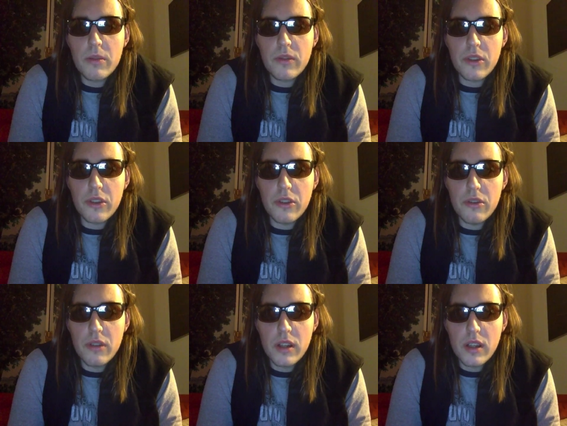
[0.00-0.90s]
for
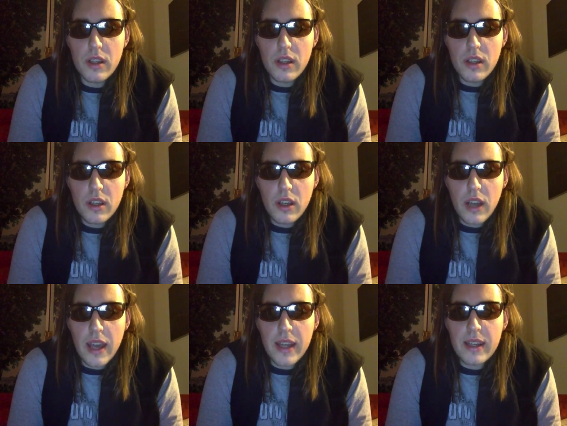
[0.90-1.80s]
you,
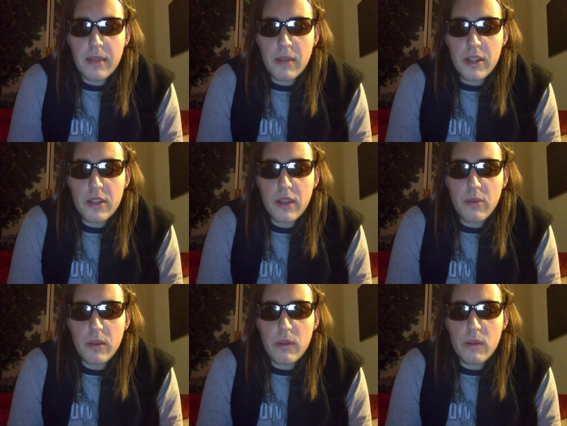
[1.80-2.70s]
and much that
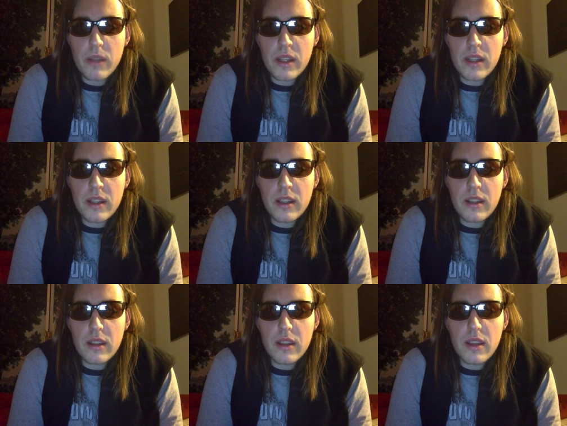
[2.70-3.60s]
we will win
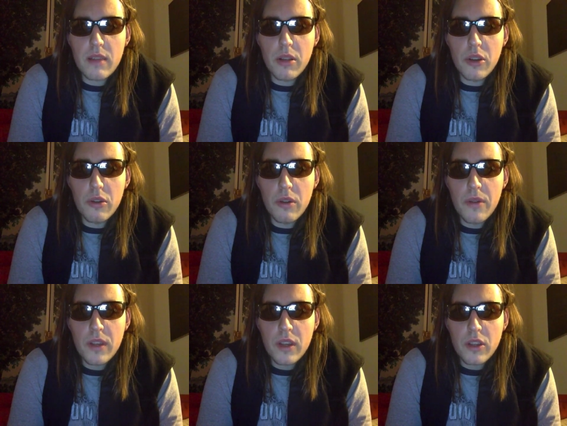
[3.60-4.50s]
the blue,
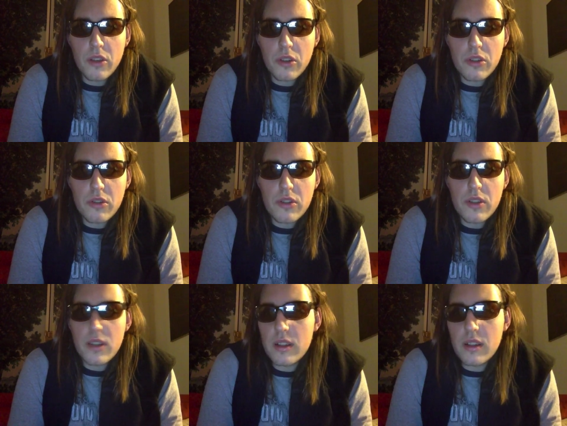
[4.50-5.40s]
Jochiro
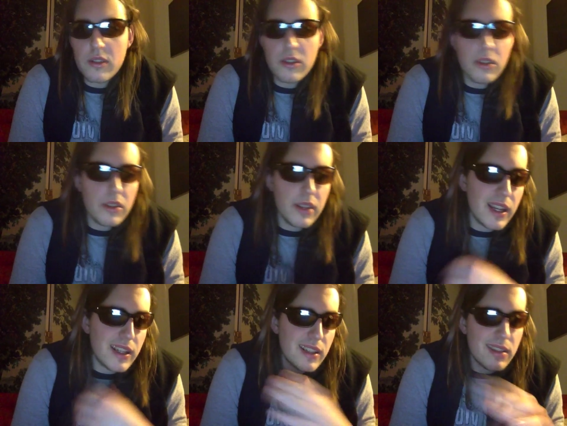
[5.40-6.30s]
still just took
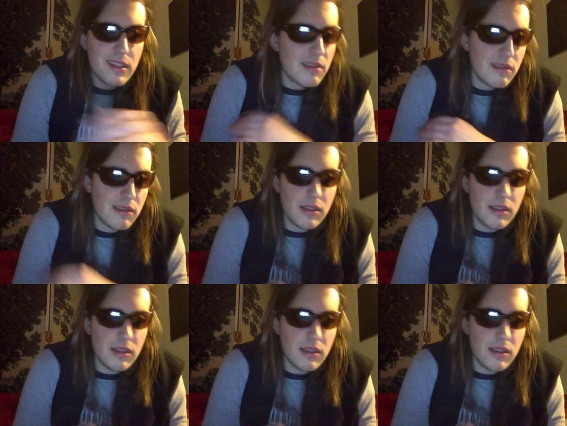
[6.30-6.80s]
that as...